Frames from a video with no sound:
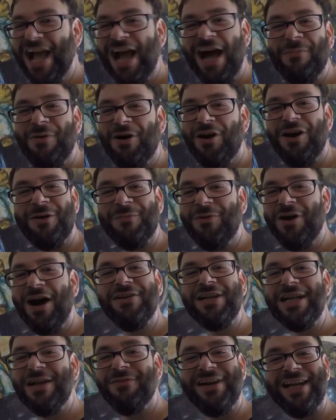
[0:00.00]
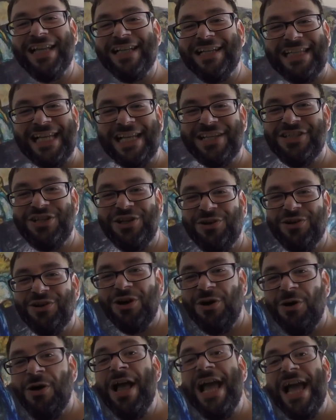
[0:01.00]
I'm horrible. I'll never let that joke
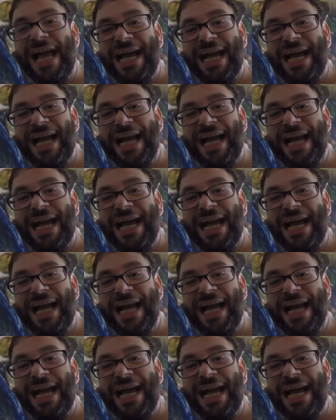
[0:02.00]
go.